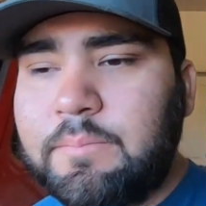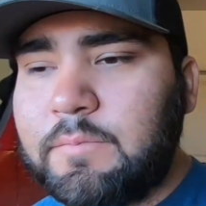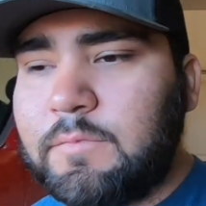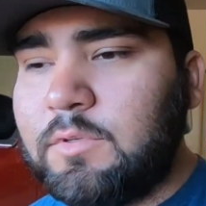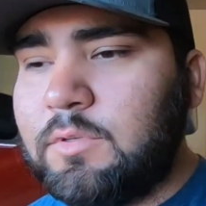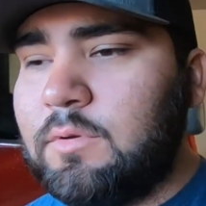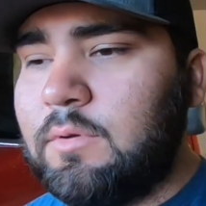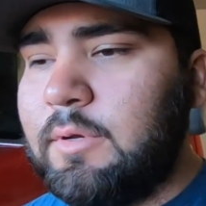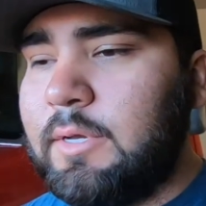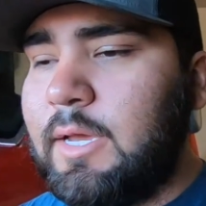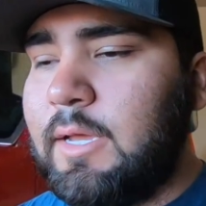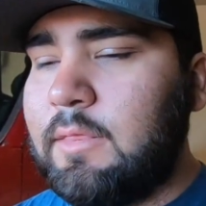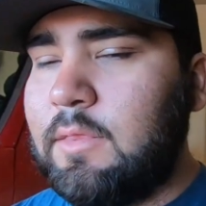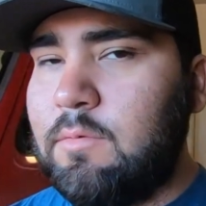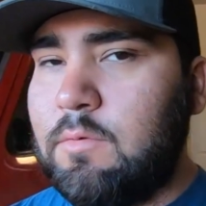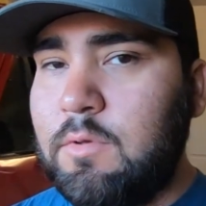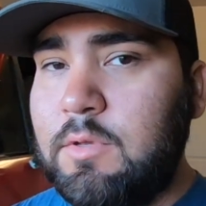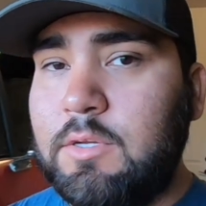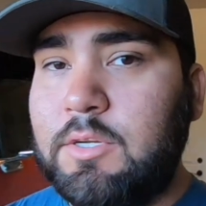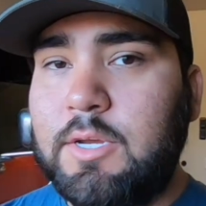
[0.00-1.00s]
So I got the
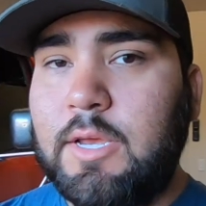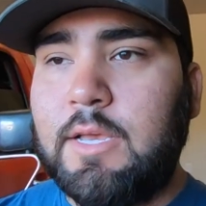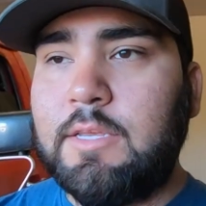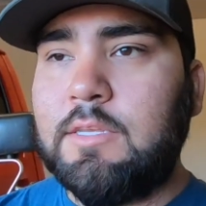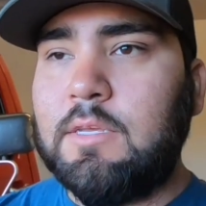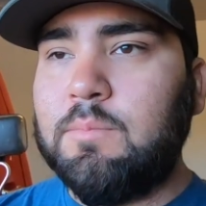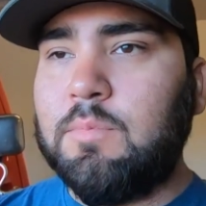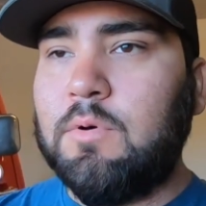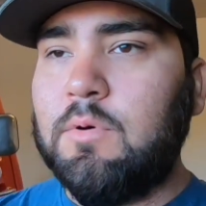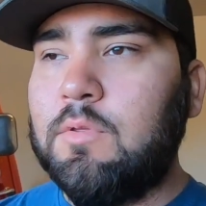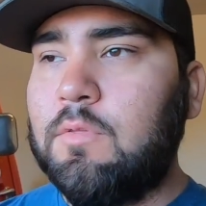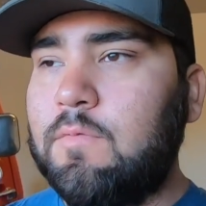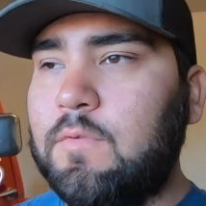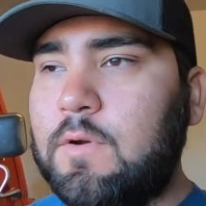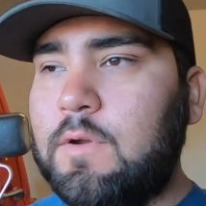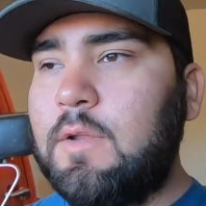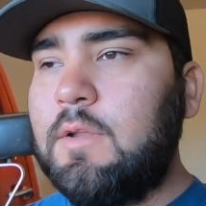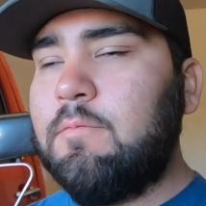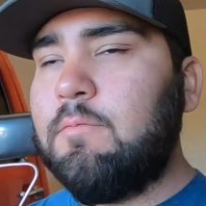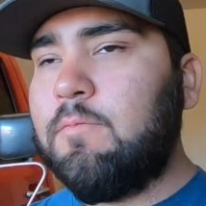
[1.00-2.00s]
rolling chassis, both
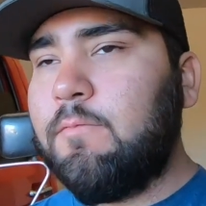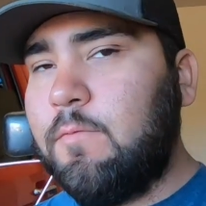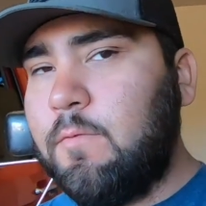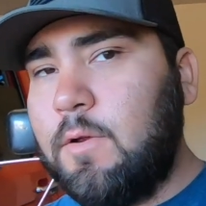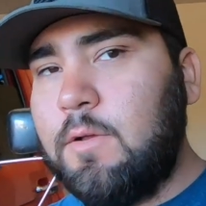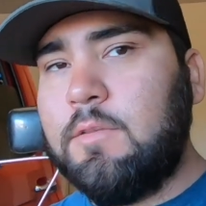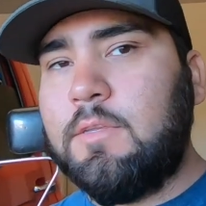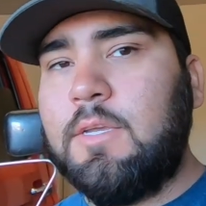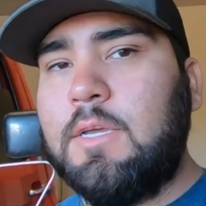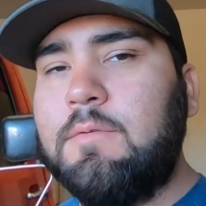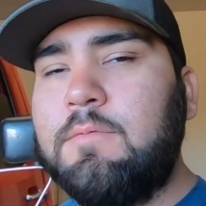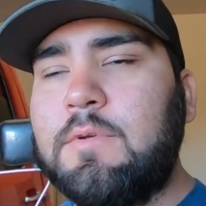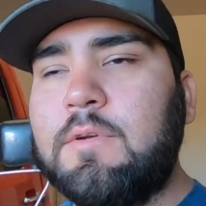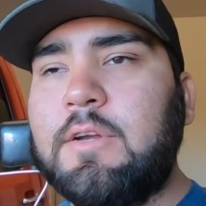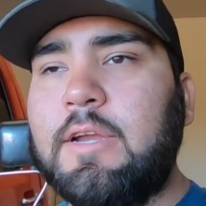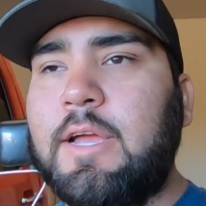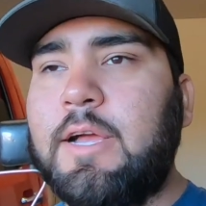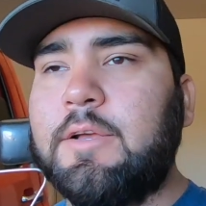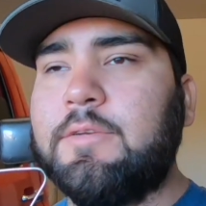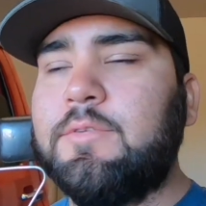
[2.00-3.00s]
front and rear
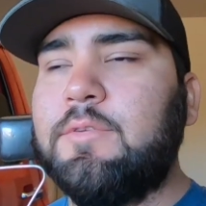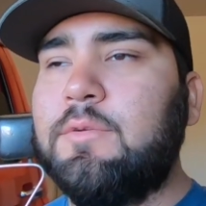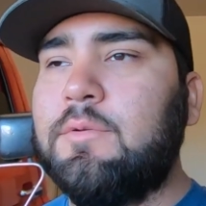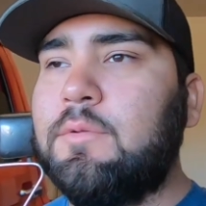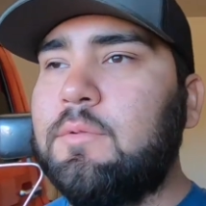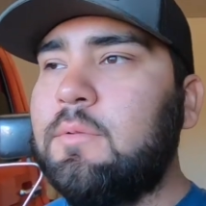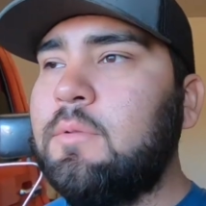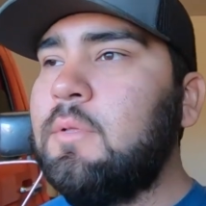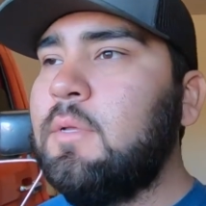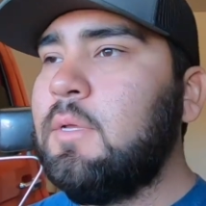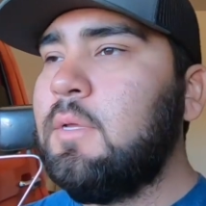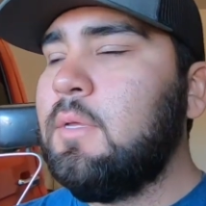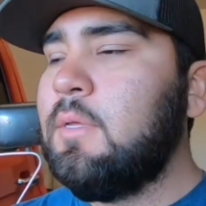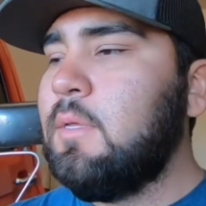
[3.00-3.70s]
axle,